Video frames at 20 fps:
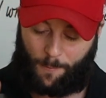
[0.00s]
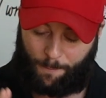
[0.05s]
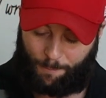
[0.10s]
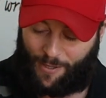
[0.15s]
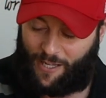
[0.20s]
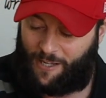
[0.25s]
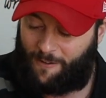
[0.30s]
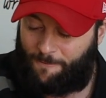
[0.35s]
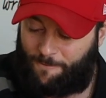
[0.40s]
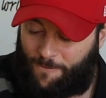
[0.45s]

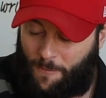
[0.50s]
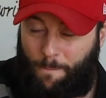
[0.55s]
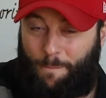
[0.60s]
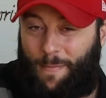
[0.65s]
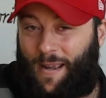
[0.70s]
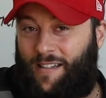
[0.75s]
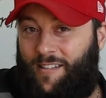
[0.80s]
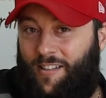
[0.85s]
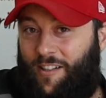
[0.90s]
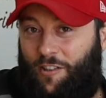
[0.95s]
Being
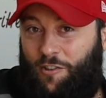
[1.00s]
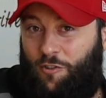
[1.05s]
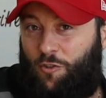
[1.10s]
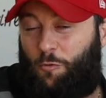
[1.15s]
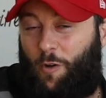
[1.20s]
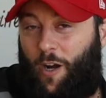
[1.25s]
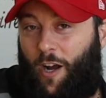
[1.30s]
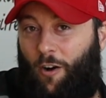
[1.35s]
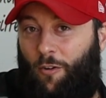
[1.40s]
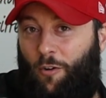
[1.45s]
fermented as
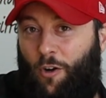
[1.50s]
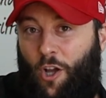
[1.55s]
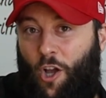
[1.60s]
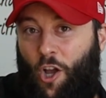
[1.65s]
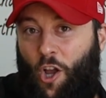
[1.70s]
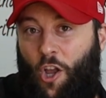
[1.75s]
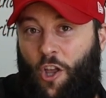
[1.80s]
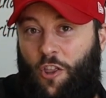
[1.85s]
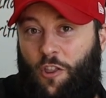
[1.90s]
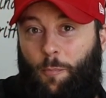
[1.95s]
well,
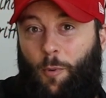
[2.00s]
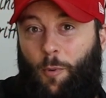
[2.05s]
the